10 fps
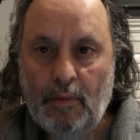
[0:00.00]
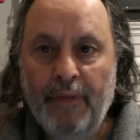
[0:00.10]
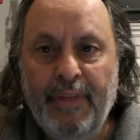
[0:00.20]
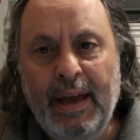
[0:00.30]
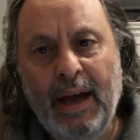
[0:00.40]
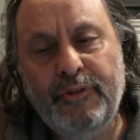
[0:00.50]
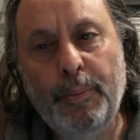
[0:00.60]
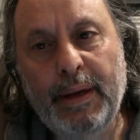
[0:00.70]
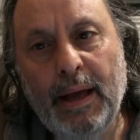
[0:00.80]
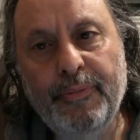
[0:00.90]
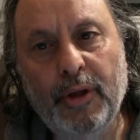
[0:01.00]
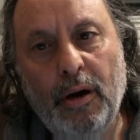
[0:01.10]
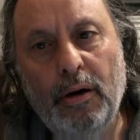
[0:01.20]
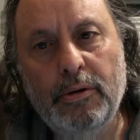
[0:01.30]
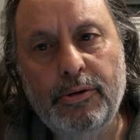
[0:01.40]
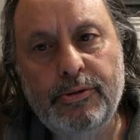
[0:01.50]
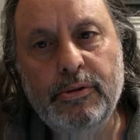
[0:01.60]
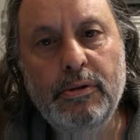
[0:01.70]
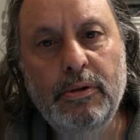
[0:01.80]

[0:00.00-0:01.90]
they have to become the cogs